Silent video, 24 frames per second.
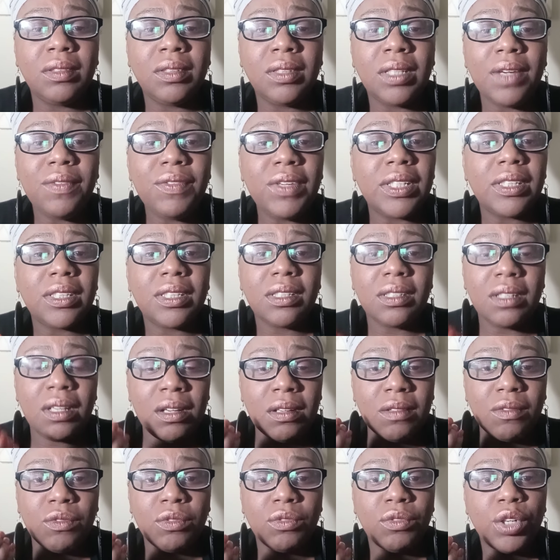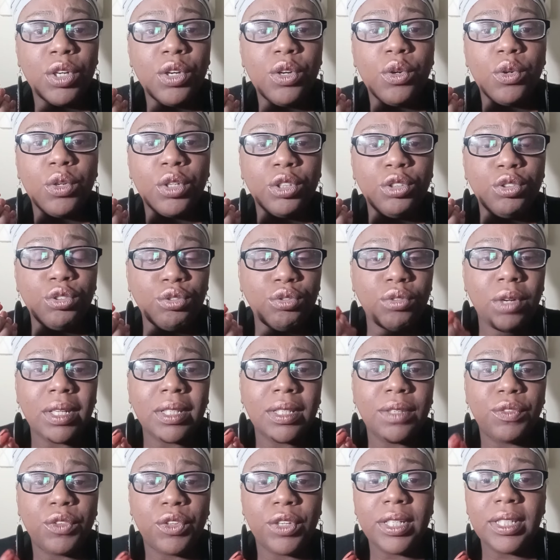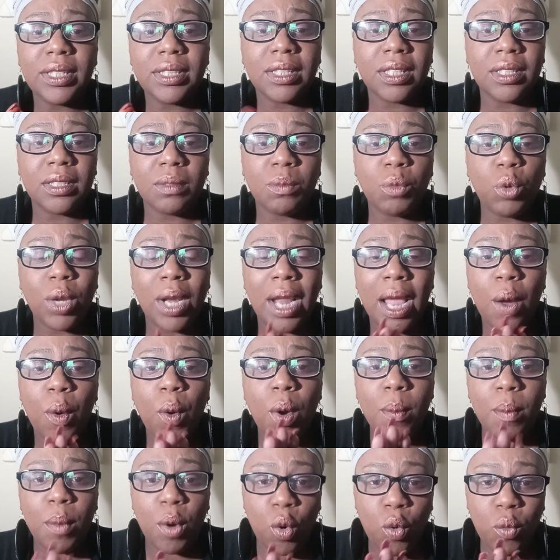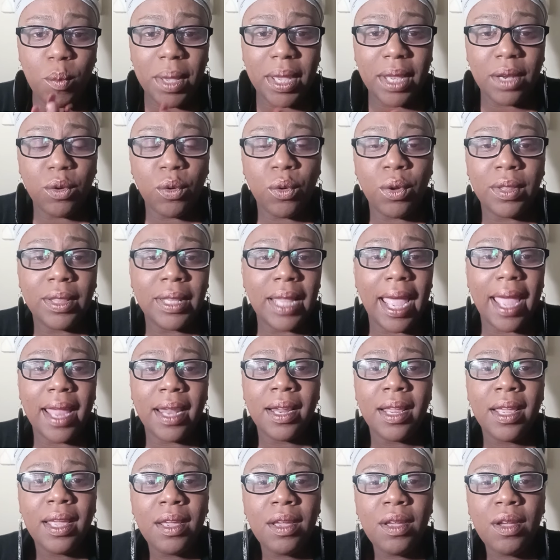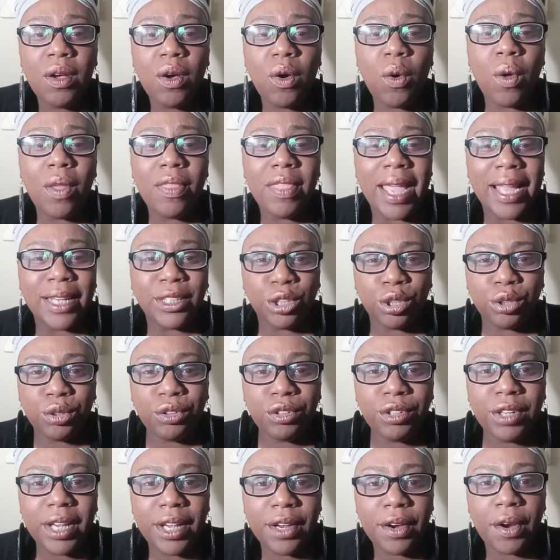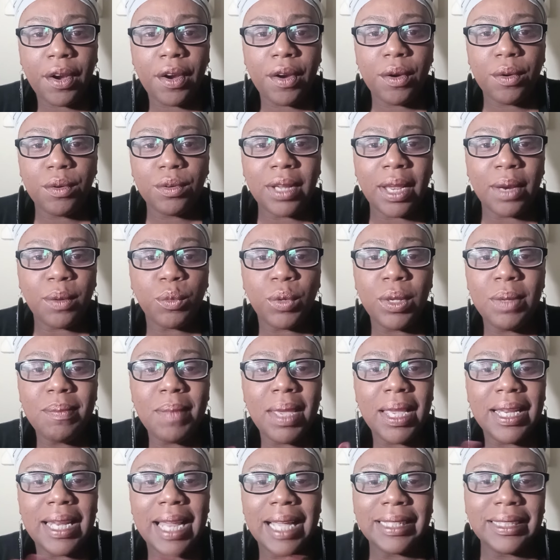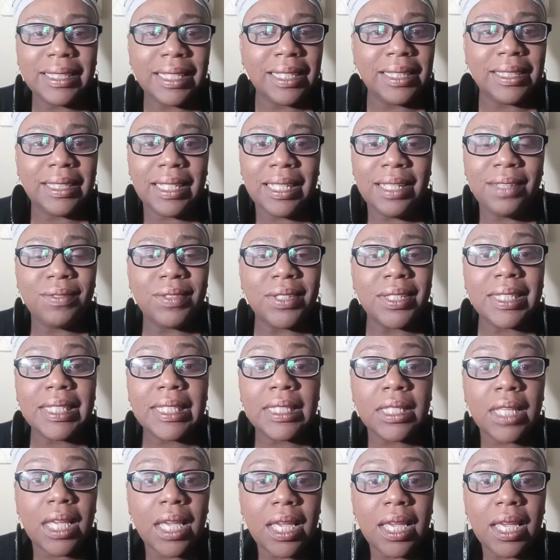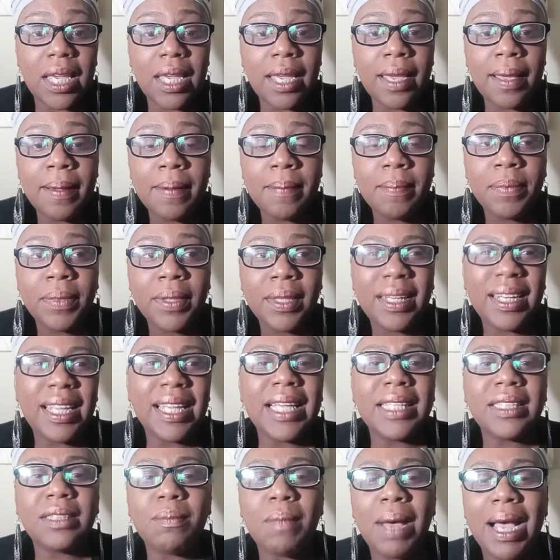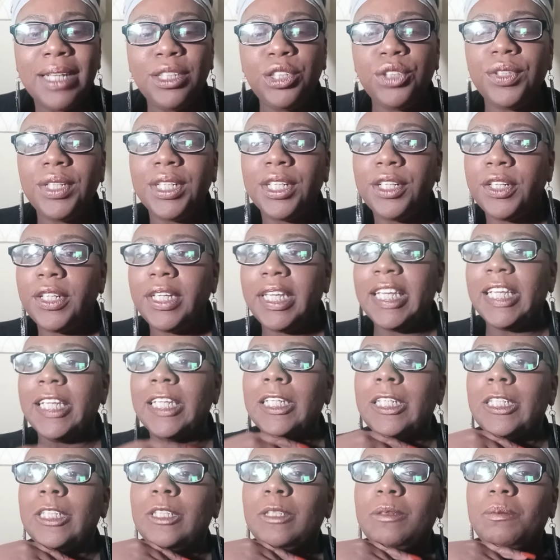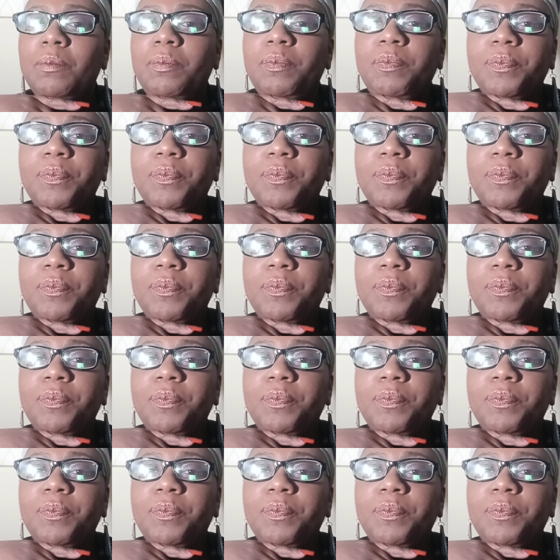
give us a real constructive criticism on our moment, on that trigger that we may not tend to even see. And I guess my trigger is